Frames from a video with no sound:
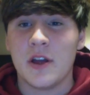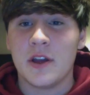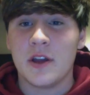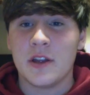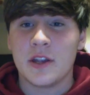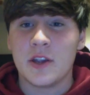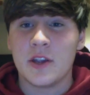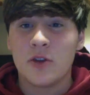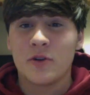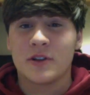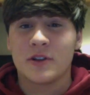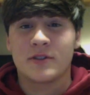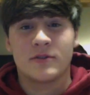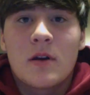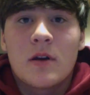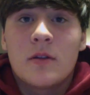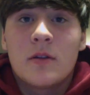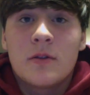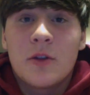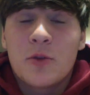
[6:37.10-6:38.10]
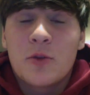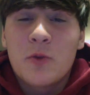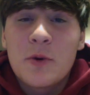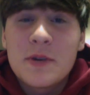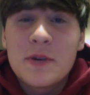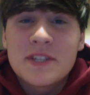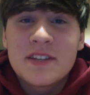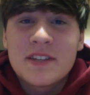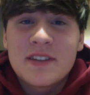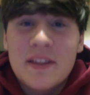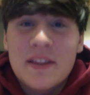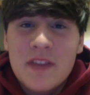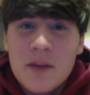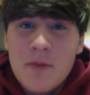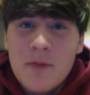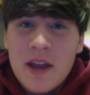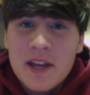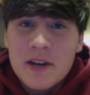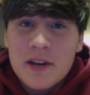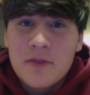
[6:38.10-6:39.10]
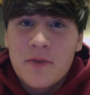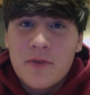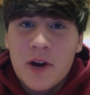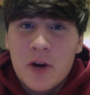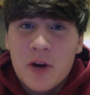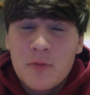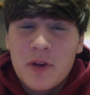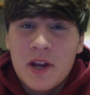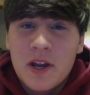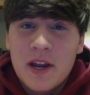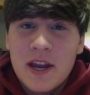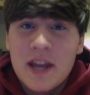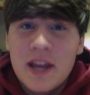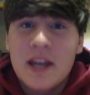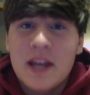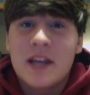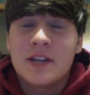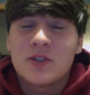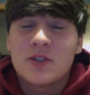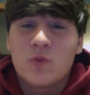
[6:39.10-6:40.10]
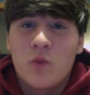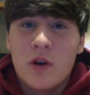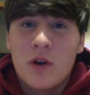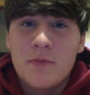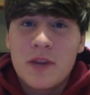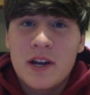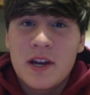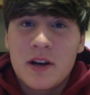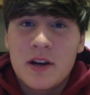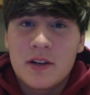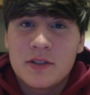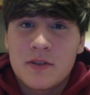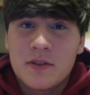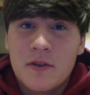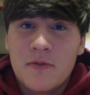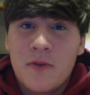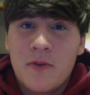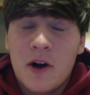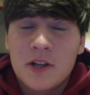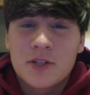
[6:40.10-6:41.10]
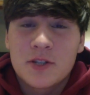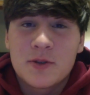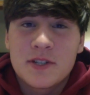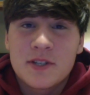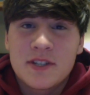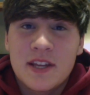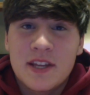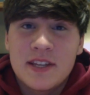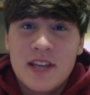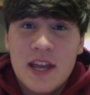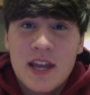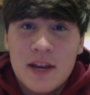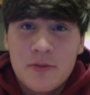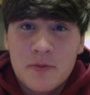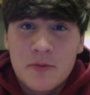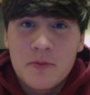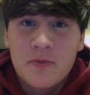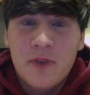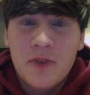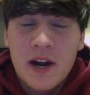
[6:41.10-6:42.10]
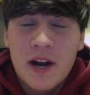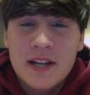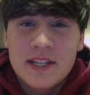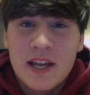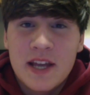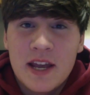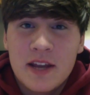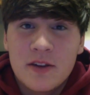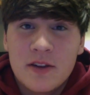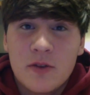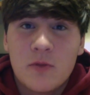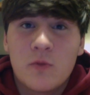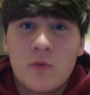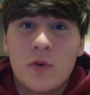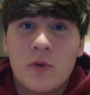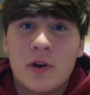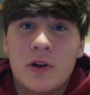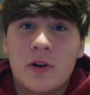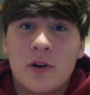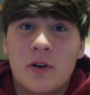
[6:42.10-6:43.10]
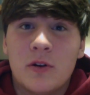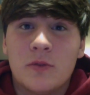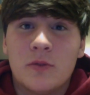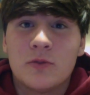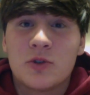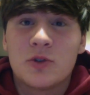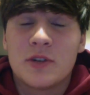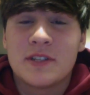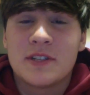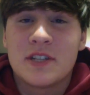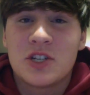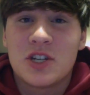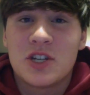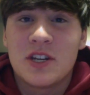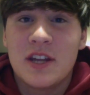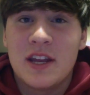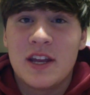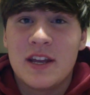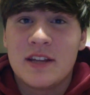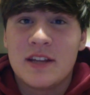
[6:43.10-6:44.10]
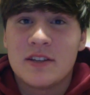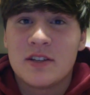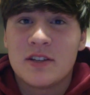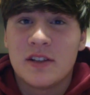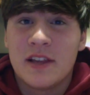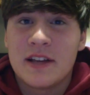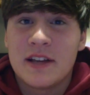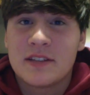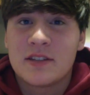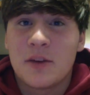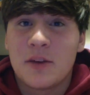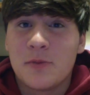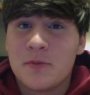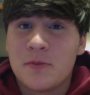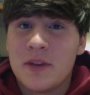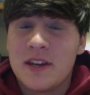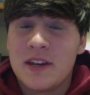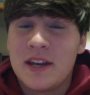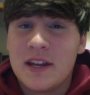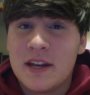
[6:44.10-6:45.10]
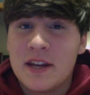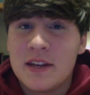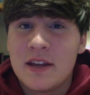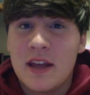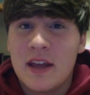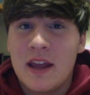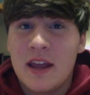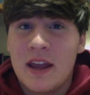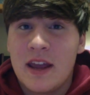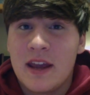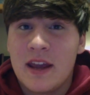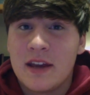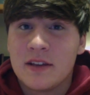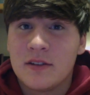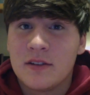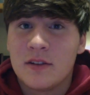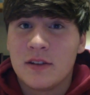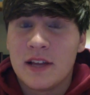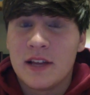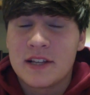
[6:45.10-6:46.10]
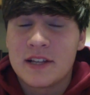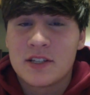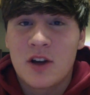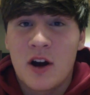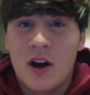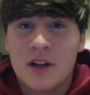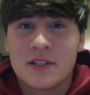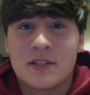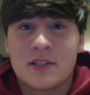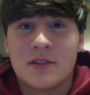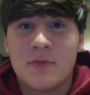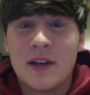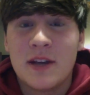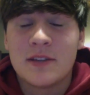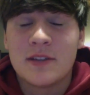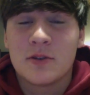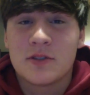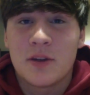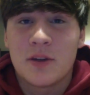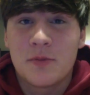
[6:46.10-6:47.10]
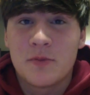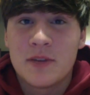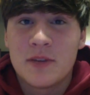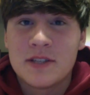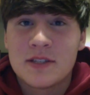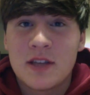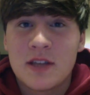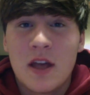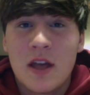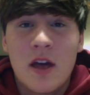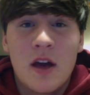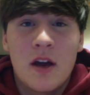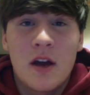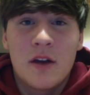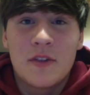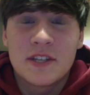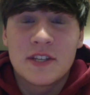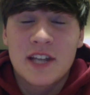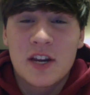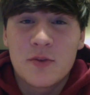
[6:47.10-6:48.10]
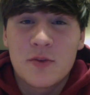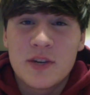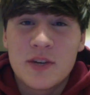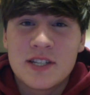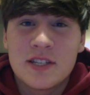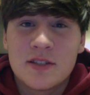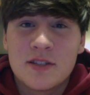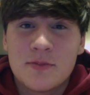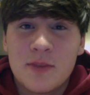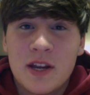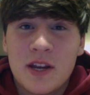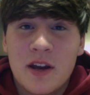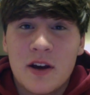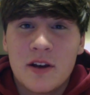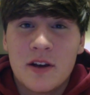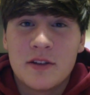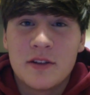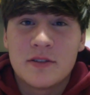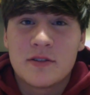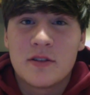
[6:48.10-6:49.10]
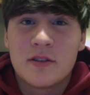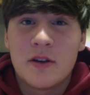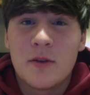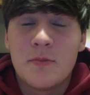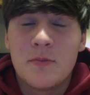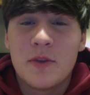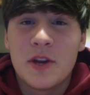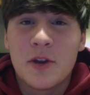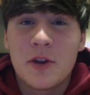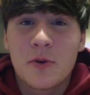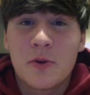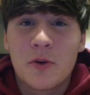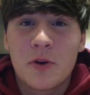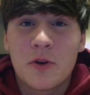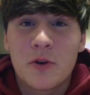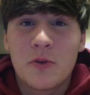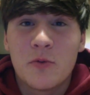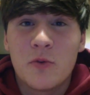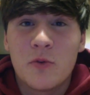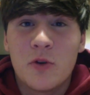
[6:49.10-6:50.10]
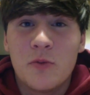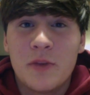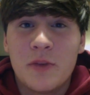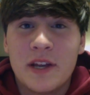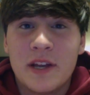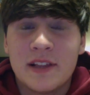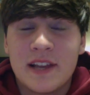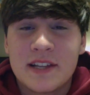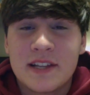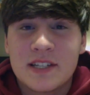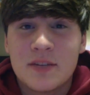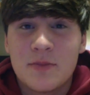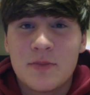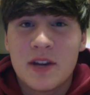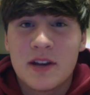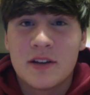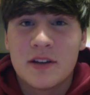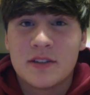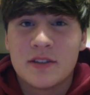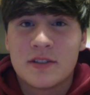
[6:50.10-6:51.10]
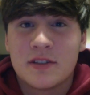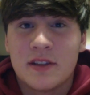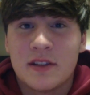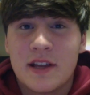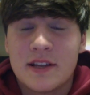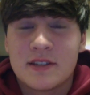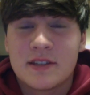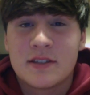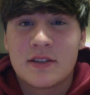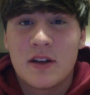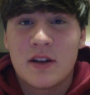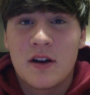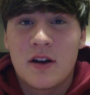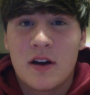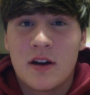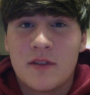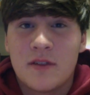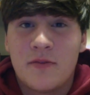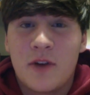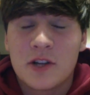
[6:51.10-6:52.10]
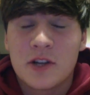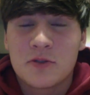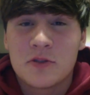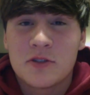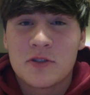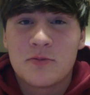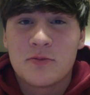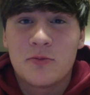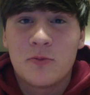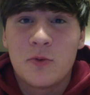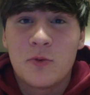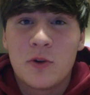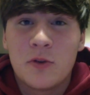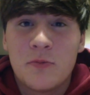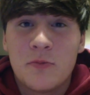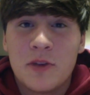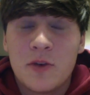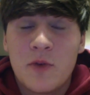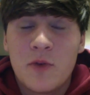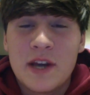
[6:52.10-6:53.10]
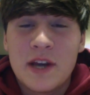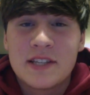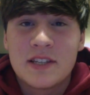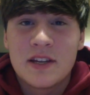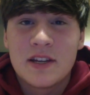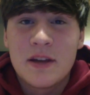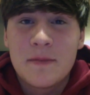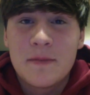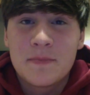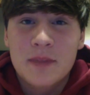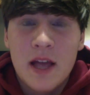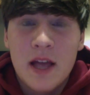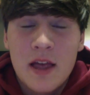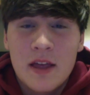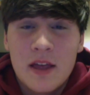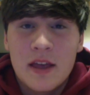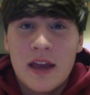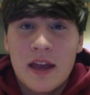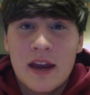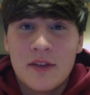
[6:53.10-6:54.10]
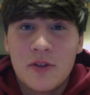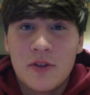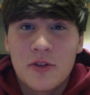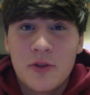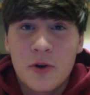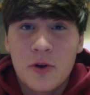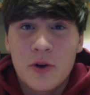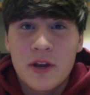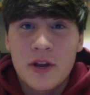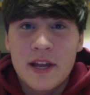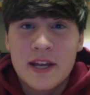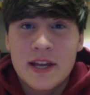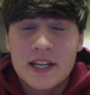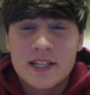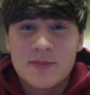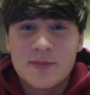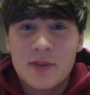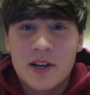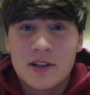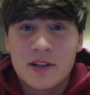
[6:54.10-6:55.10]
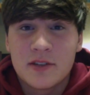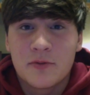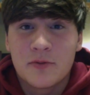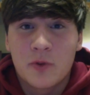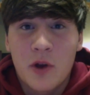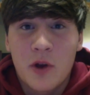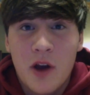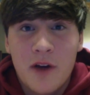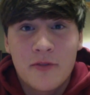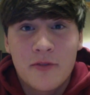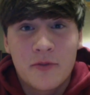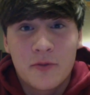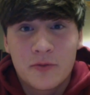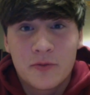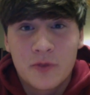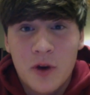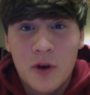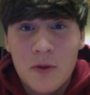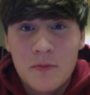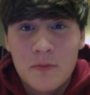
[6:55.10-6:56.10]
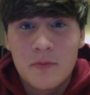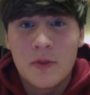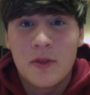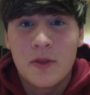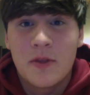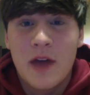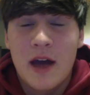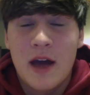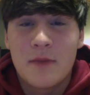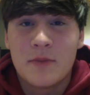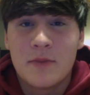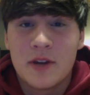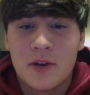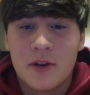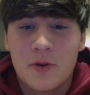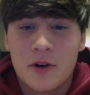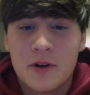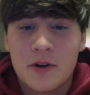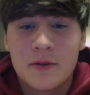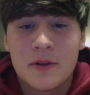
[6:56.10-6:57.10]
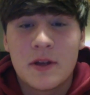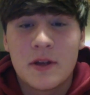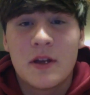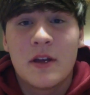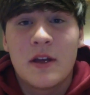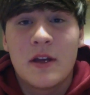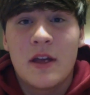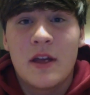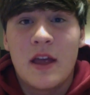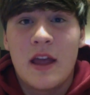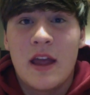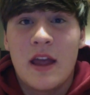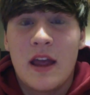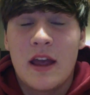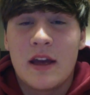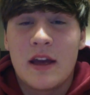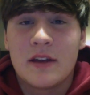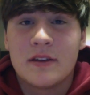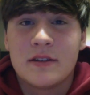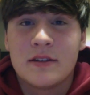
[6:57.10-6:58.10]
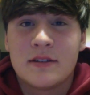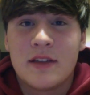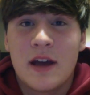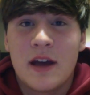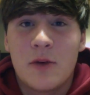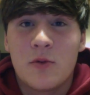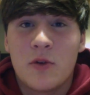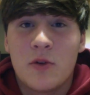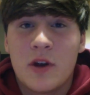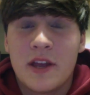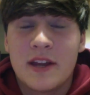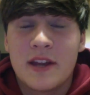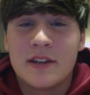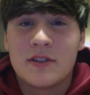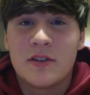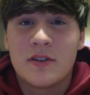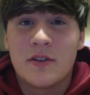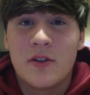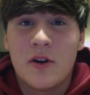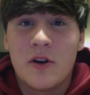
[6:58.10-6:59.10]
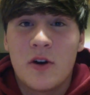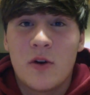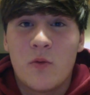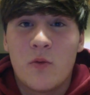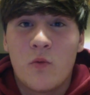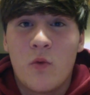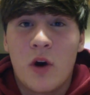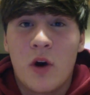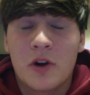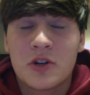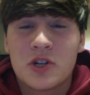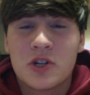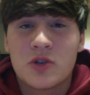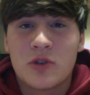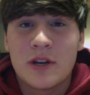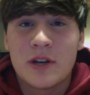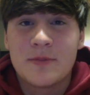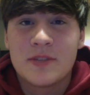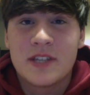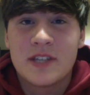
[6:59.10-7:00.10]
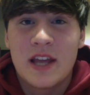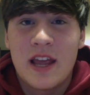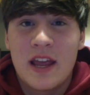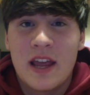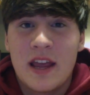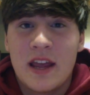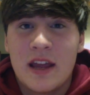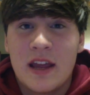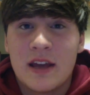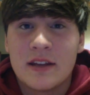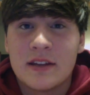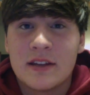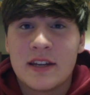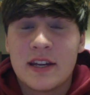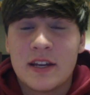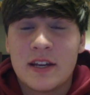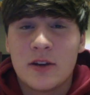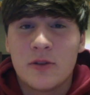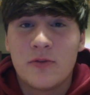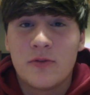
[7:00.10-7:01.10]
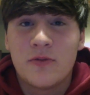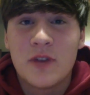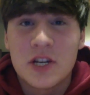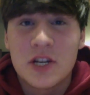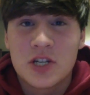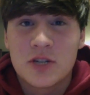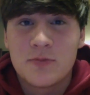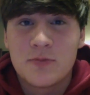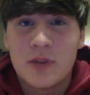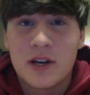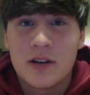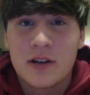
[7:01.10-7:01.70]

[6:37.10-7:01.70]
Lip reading: uterus. The three reasons that they make an Enviropig is, one, because of the phosphorus they take from phytate will transition into less supplement needed and less cost to make those supplements. The second reason is because the manure will be lessened because less phosphorus will be wasted. And the third is because of runoff from that manure, and that will get into the water streams and kill fish because